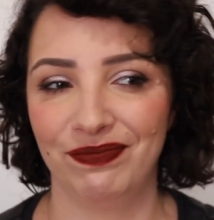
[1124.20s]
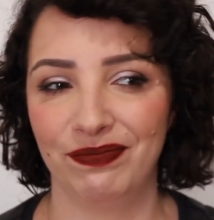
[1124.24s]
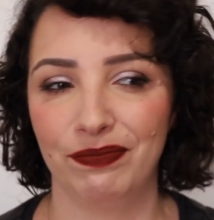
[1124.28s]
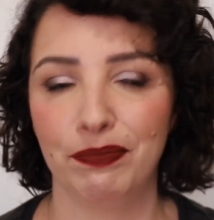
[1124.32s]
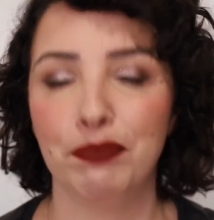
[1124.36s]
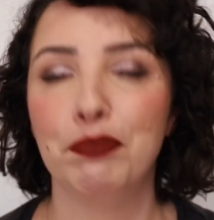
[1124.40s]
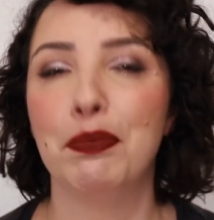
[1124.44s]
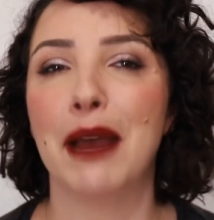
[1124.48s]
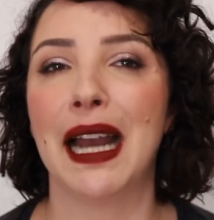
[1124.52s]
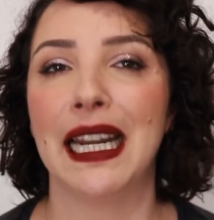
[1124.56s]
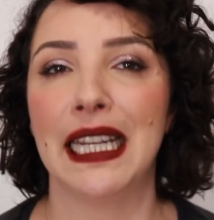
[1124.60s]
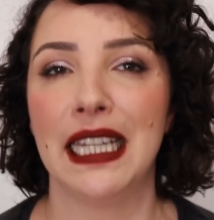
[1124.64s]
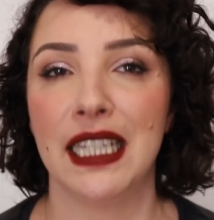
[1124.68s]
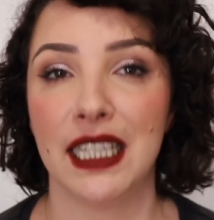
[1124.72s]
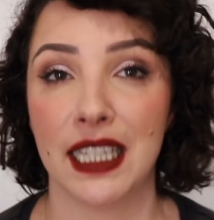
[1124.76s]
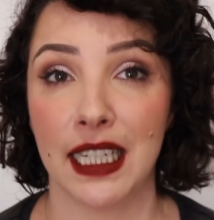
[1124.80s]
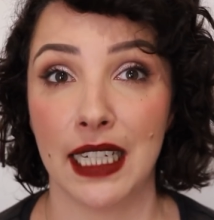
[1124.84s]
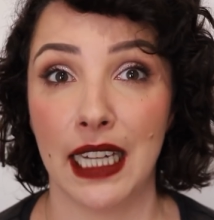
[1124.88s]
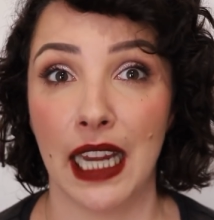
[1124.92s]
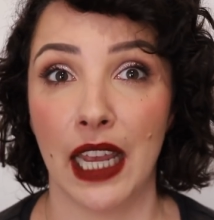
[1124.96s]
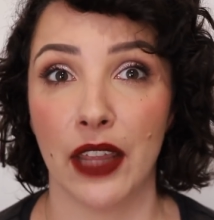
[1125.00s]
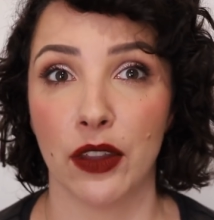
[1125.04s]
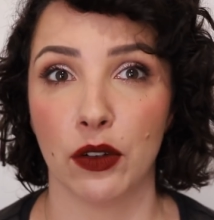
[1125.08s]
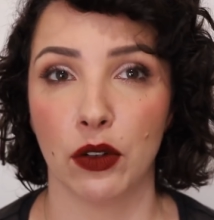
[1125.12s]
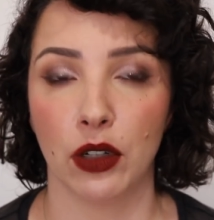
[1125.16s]
muddied
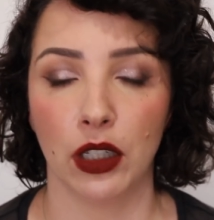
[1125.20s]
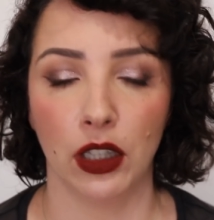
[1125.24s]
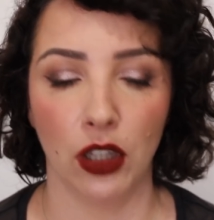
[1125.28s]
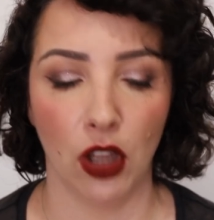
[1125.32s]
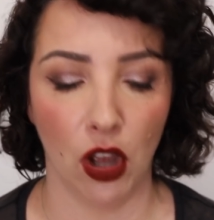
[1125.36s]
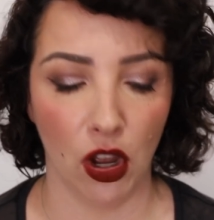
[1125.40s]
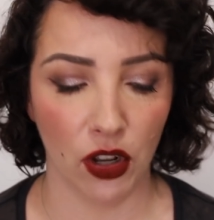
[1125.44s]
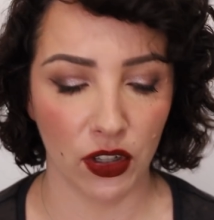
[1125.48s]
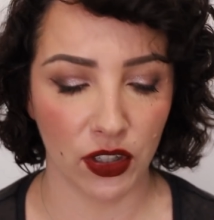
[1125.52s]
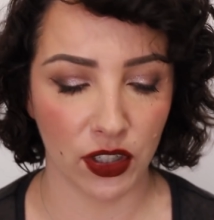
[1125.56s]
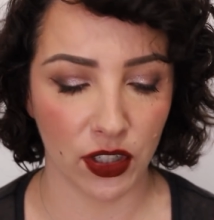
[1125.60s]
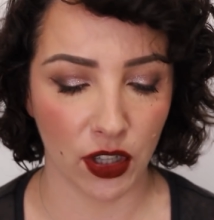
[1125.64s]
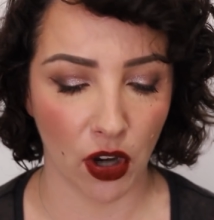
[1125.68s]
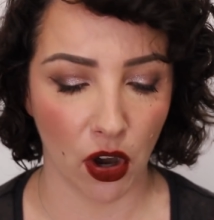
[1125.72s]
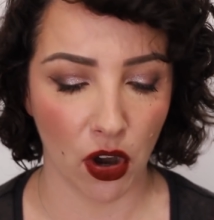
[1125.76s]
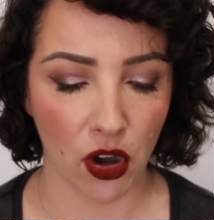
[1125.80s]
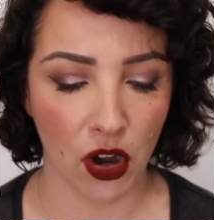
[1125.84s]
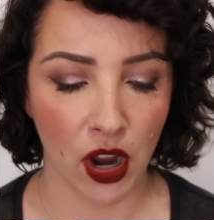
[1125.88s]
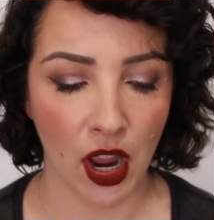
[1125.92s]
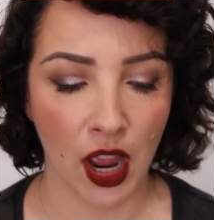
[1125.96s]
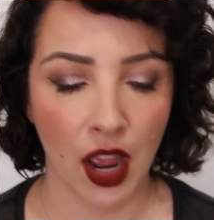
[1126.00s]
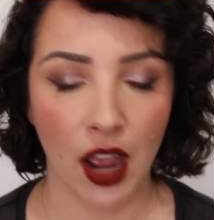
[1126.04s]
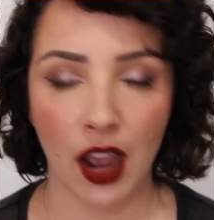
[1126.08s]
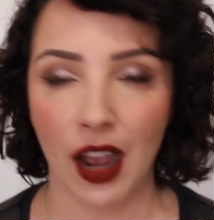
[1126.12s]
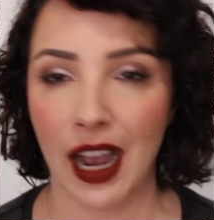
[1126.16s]
together a lot. So
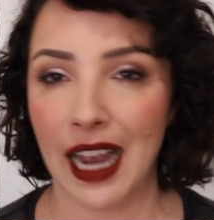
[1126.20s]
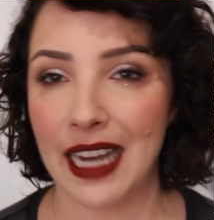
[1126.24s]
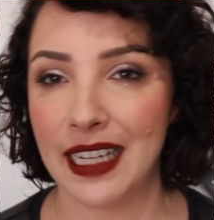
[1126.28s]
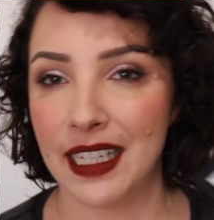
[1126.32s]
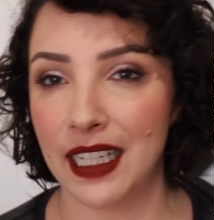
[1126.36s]
I